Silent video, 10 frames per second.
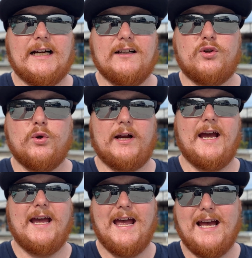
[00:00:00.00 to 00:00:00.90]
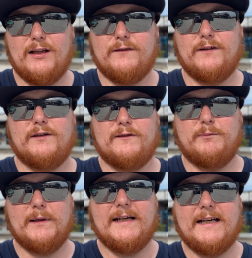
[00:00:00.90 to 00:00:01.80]
Took a hell of a lot
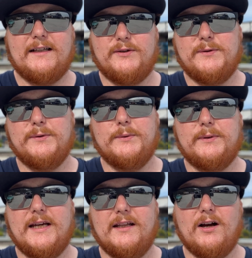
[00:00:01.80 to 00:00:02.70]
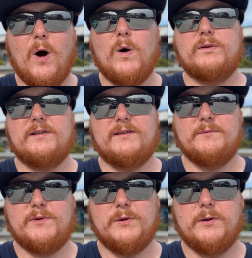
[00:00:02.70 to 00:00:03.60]
of bleeding to get the whole
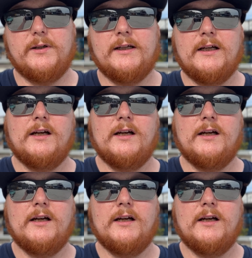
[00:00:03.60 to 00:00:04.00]
system sorted,